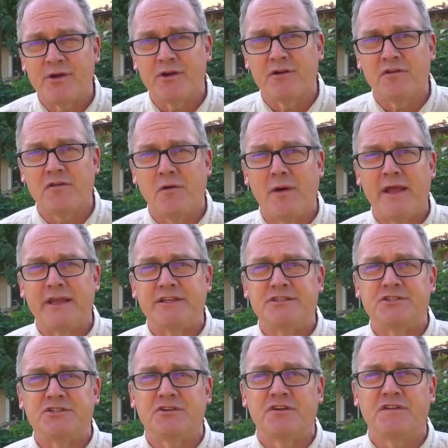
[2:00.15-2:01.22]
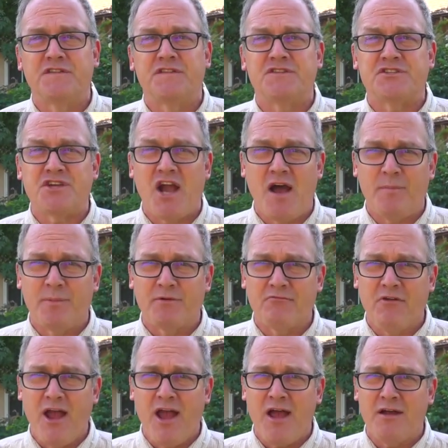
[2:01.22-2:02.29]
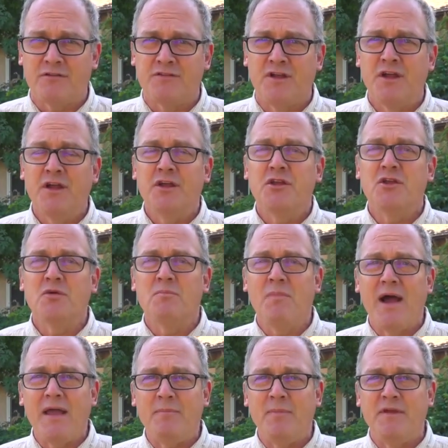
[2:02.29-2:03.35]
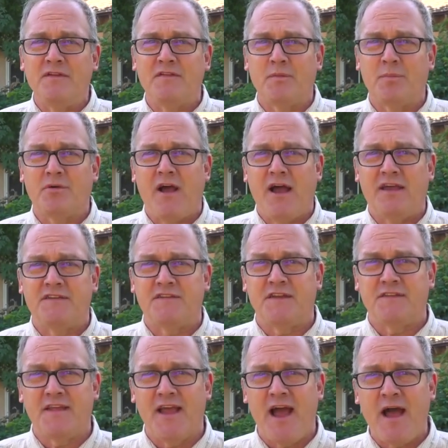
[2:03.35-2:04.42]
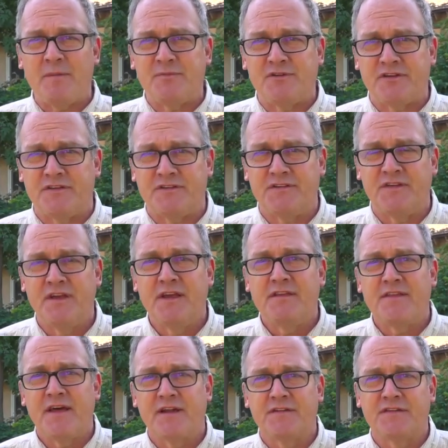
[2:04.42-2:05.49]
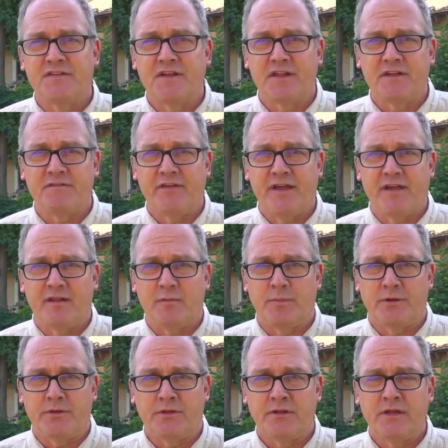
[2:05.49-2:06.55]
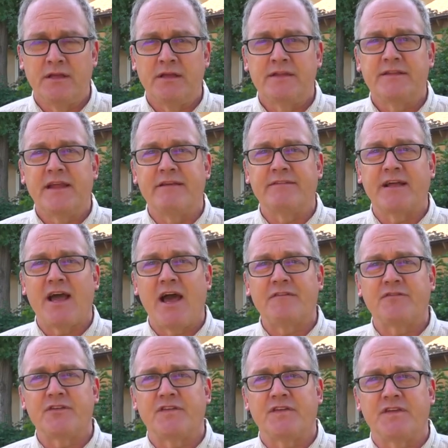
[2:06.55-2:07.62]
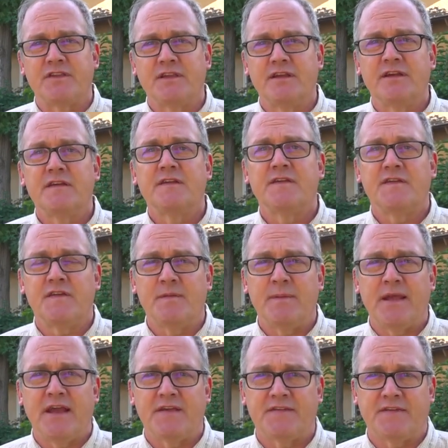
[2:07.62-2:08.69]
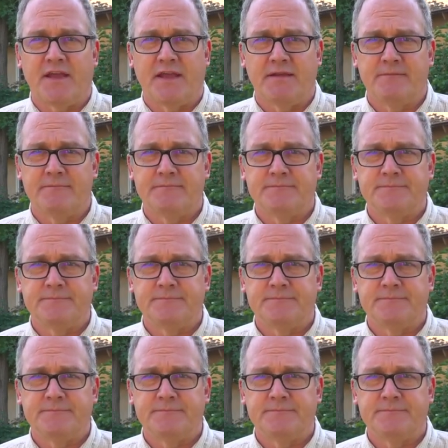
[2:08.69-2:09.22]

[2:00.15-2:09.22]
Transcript: your earthquake insurance, shop around. You might be surprised at the options that are still available. David Gottfredson, CBS 8.